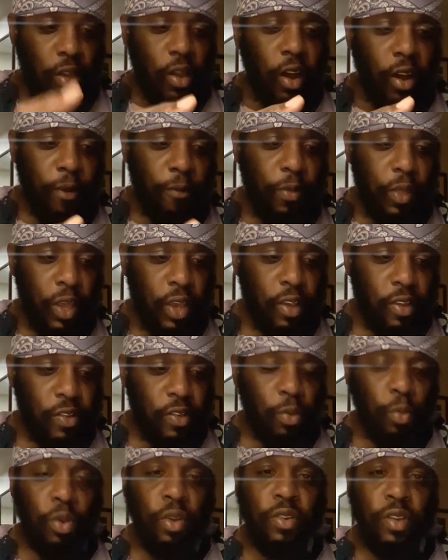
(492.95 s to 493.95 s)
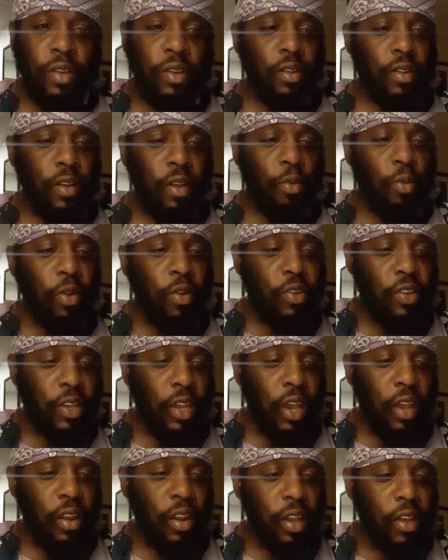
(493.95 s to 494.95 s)
of these, when you
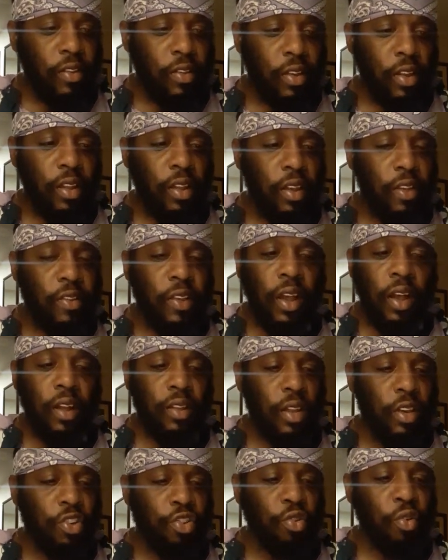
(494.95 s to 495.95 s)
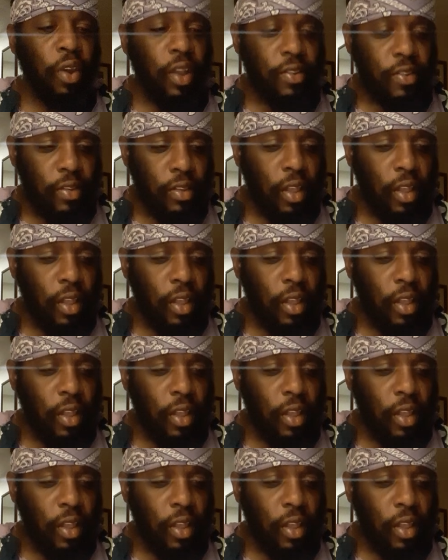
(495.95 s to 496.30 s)
stay in these traits: